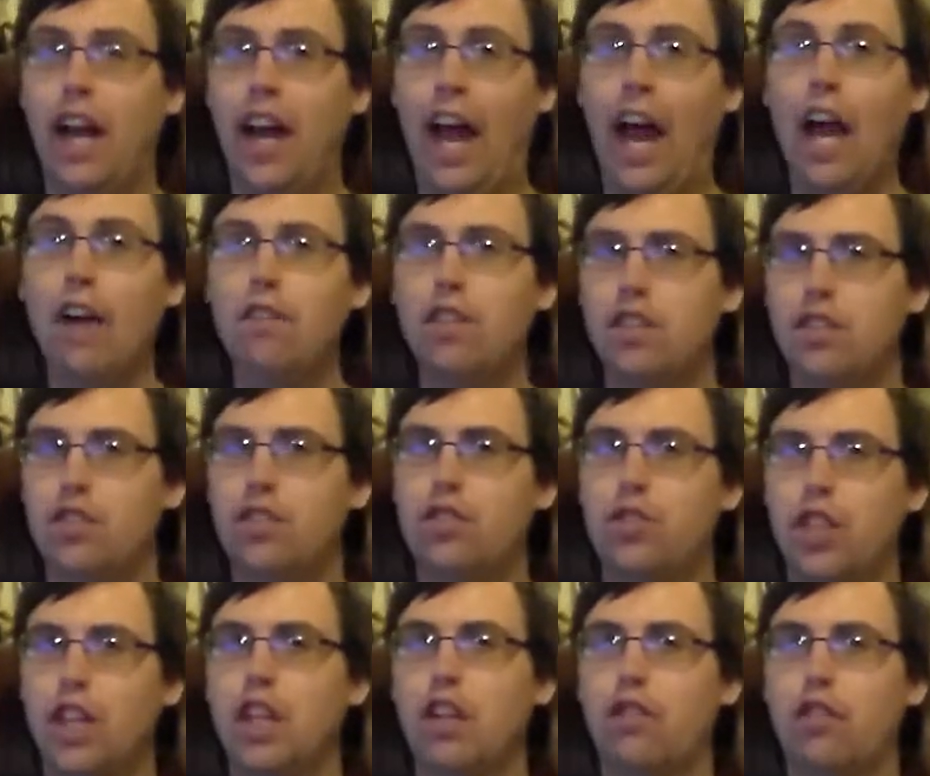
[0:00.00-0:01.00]
that I haven't
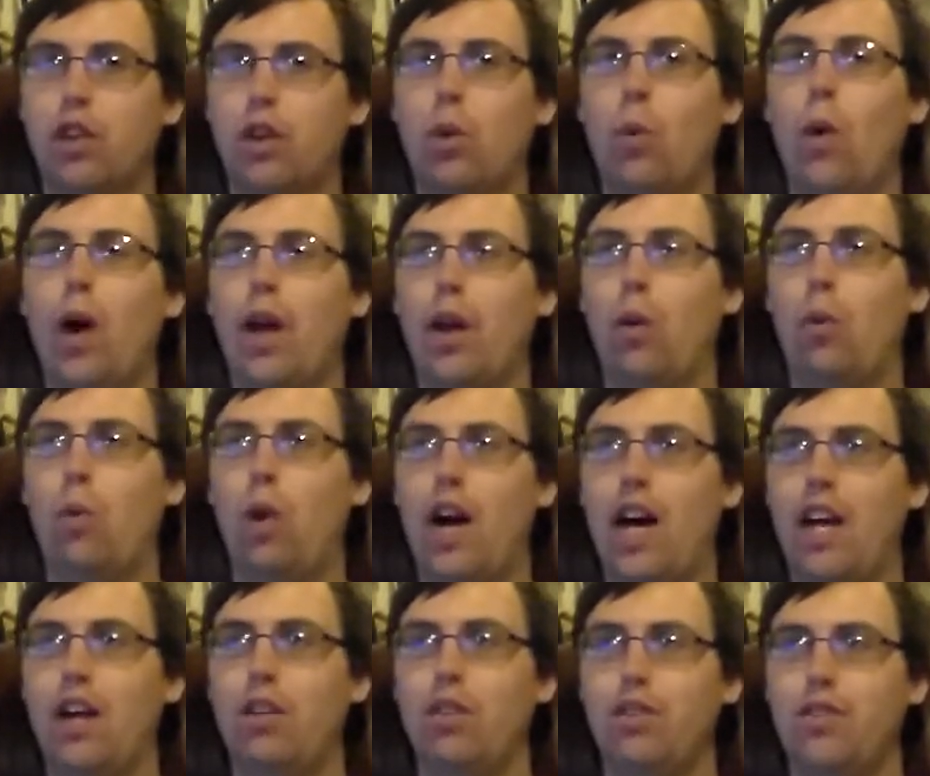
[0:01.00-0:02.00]
seen for quite a
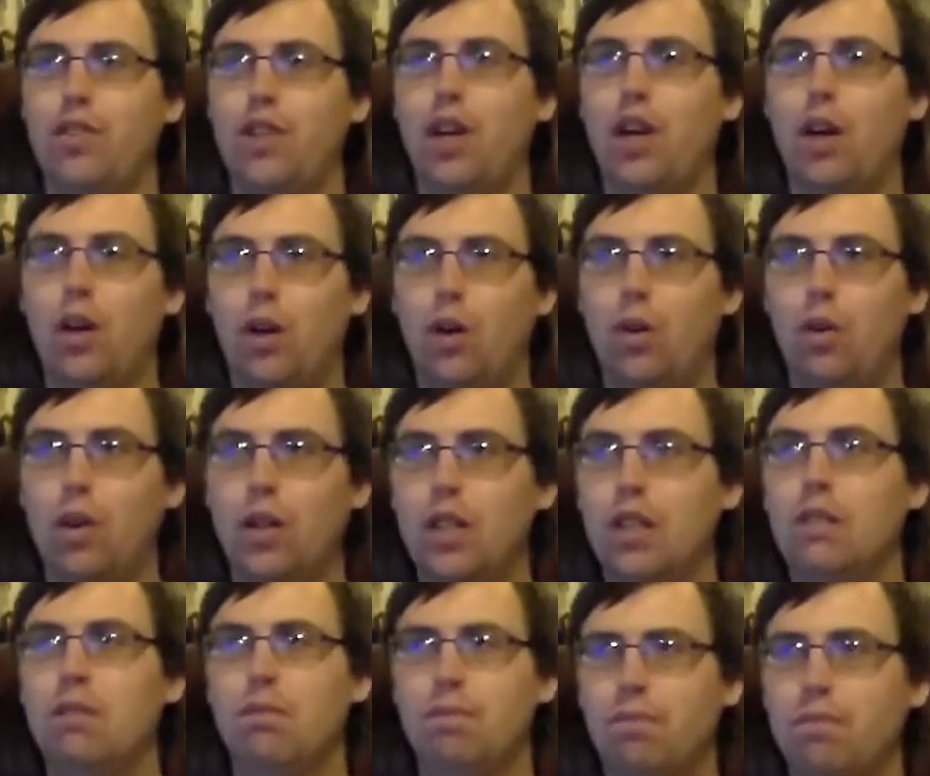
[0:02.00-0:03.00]
while, so
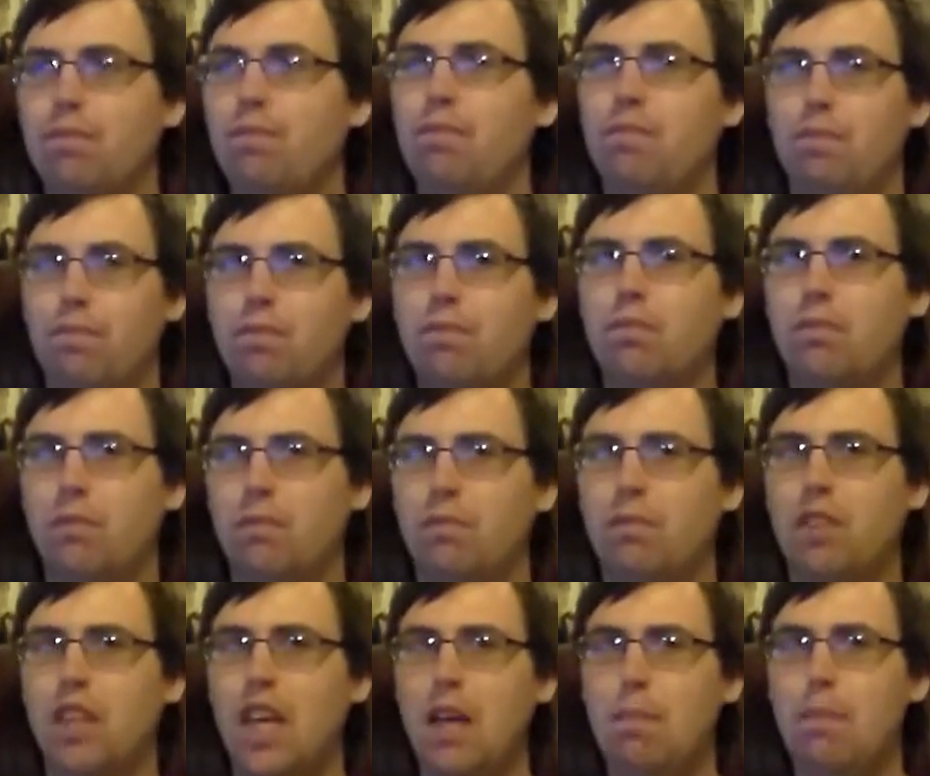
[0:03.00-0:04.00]

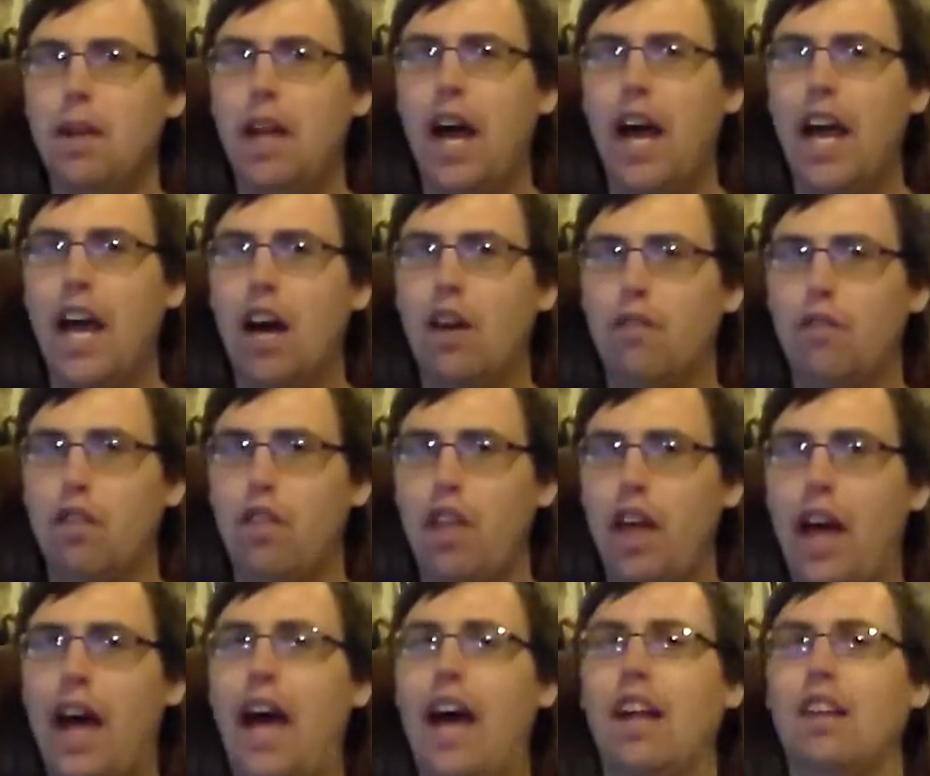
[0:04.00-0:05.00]
keep an eye out for
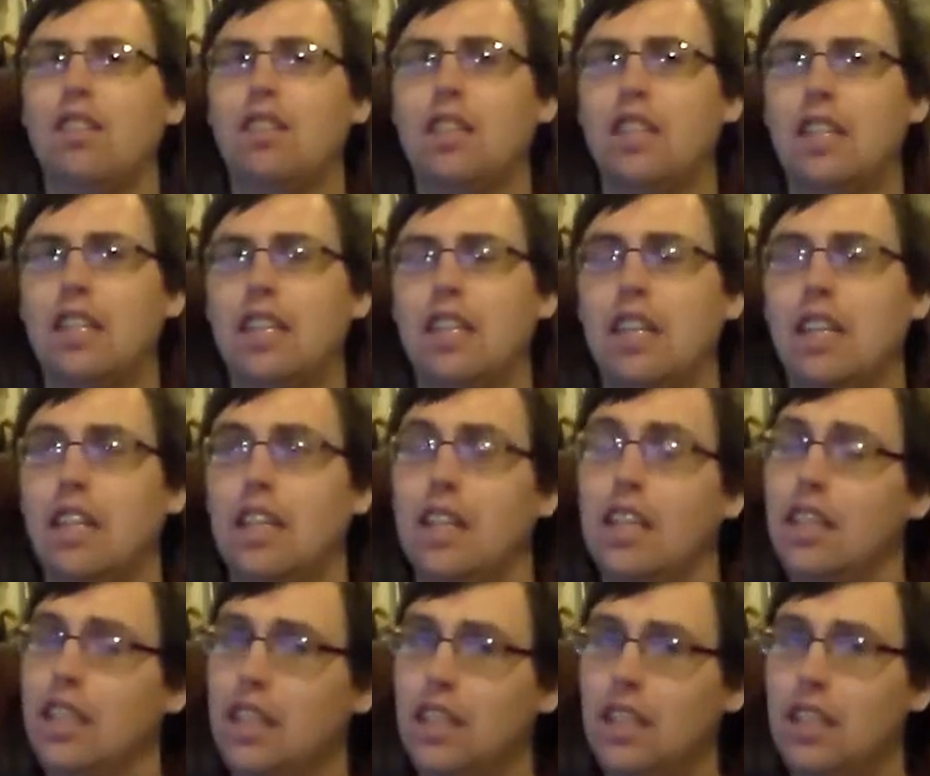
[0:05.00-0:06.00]
that.
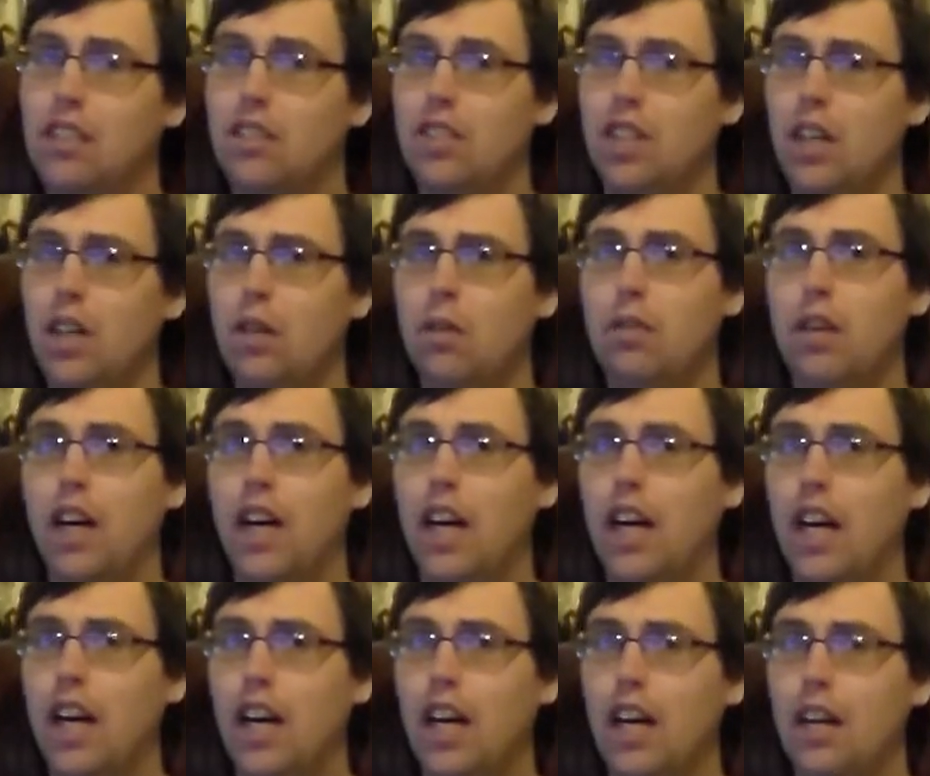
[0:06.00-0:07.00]
So,
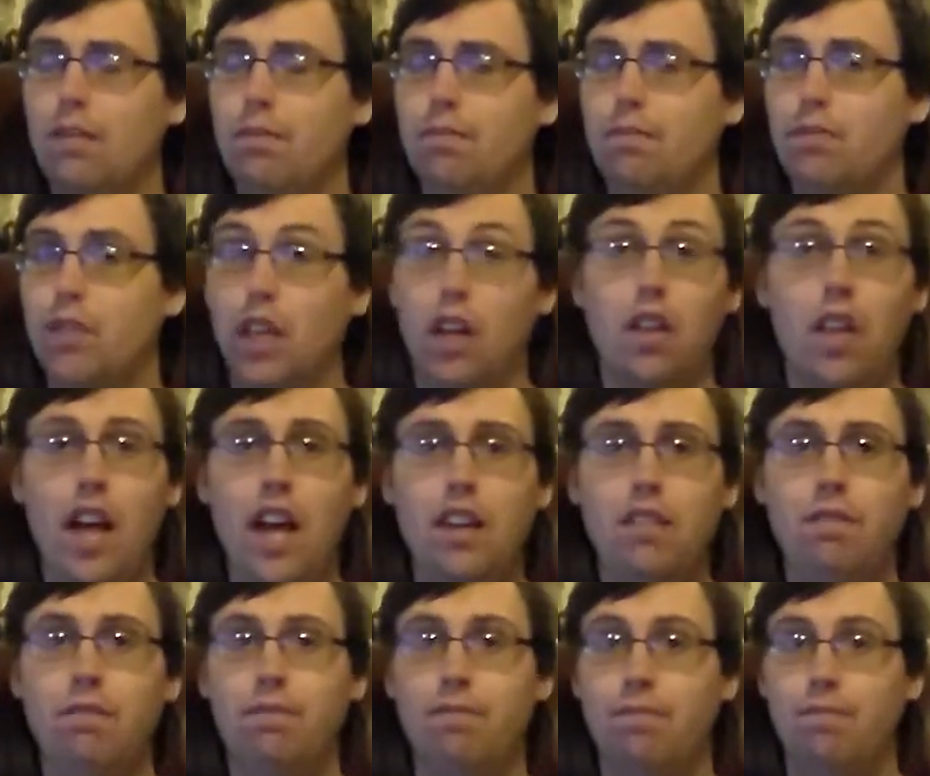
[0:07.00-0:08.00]
till
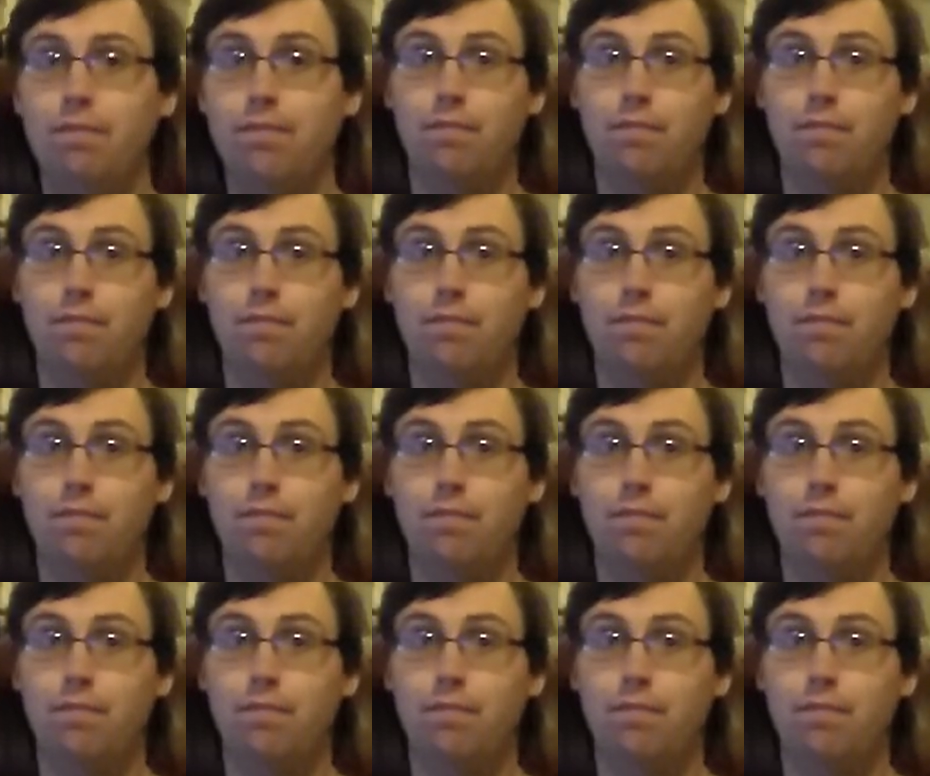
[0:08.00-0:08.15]
then,